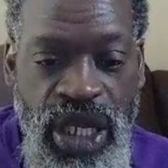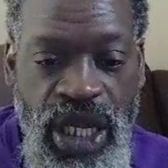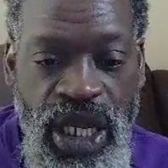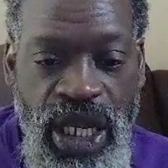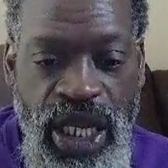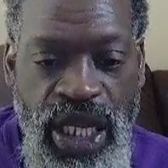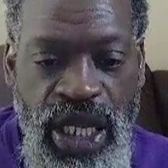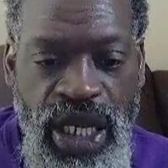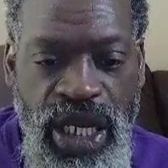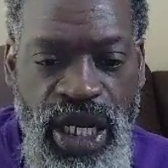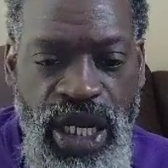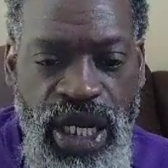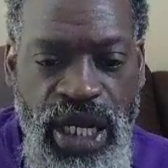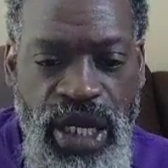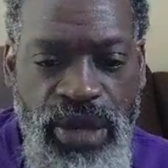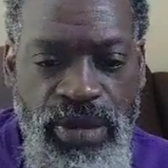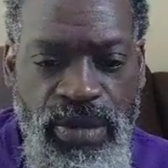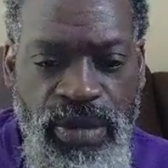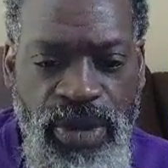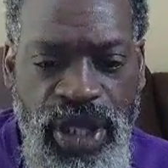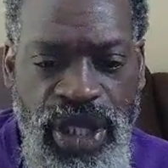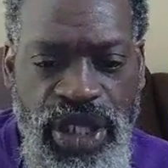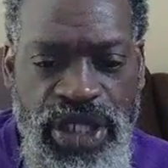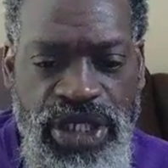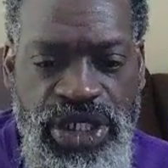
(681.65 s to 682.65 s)

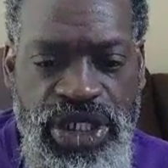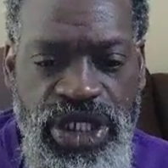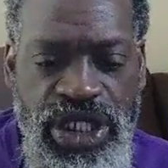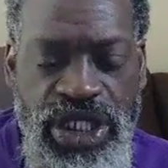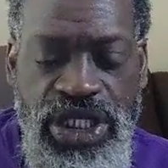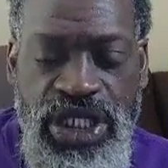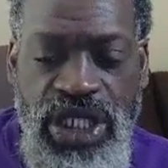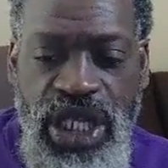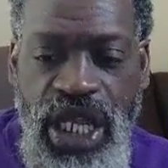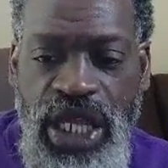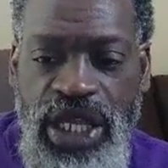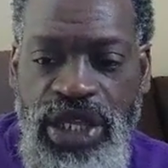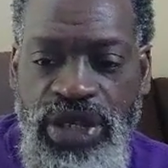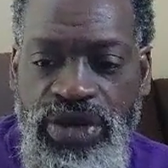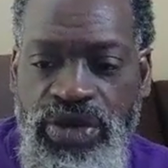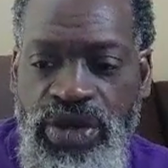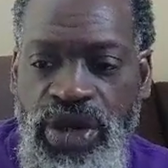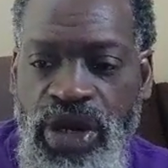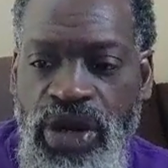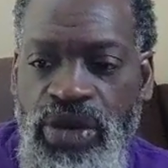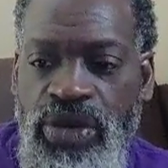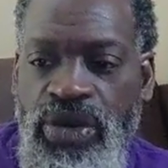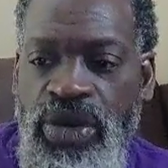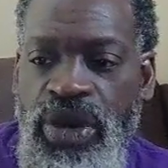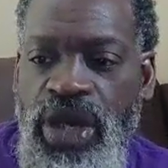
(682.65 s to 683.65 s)
And it's just like, we
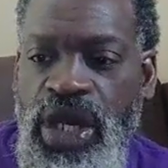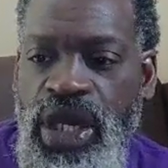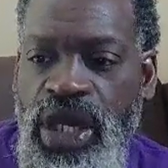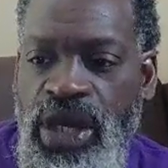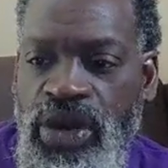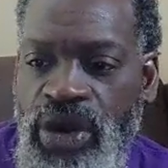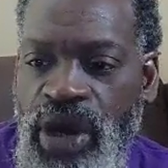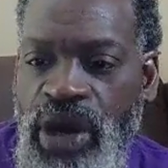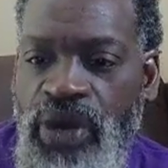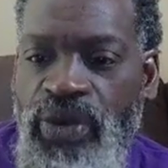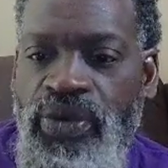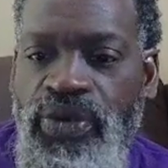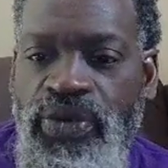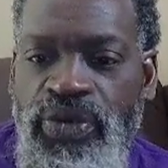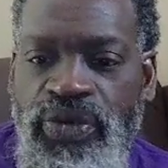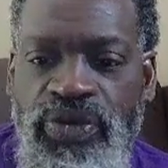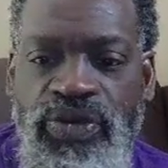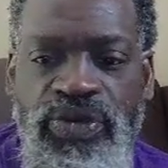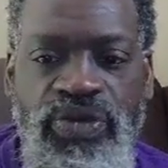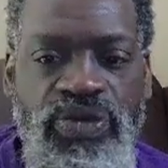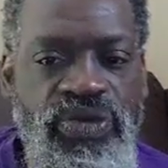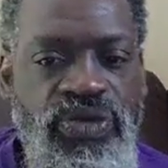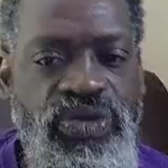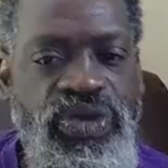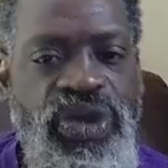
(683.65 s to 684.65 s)

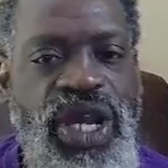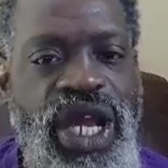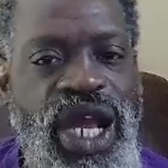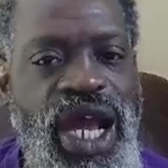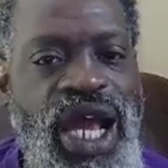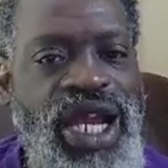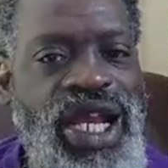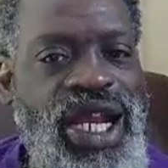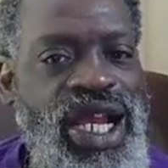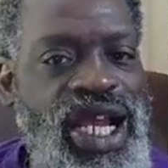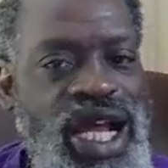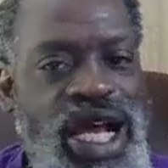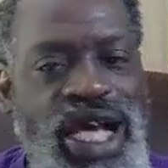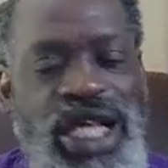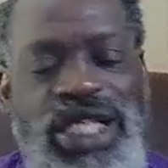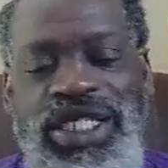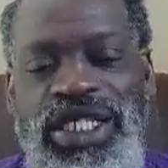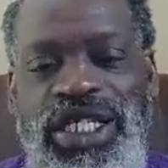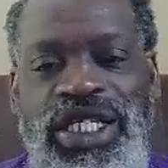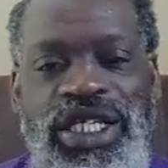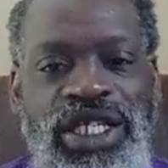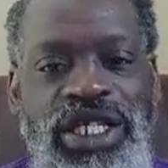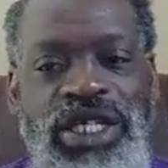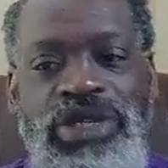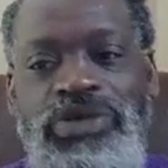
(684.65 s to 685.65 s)
got to
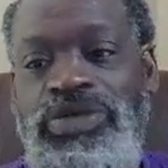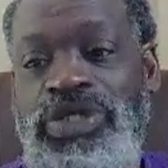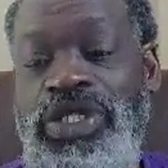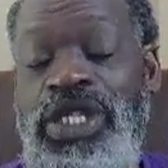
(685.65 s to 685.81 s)
constantly keep